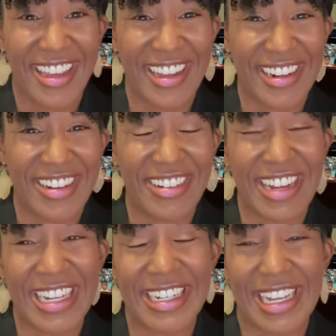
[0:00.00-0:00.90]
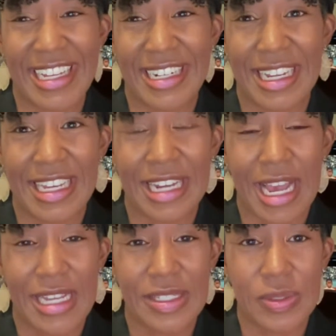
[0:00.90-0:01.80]
in
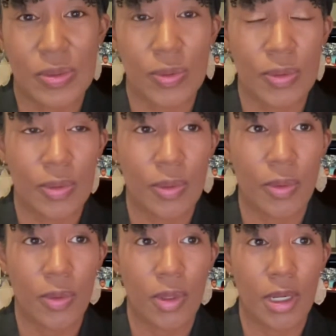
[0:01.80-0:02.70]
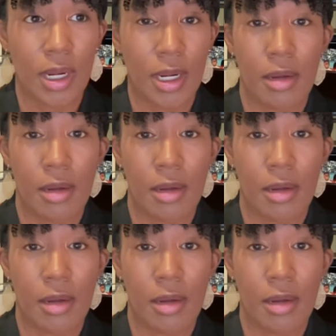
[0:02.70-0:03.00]
high school, or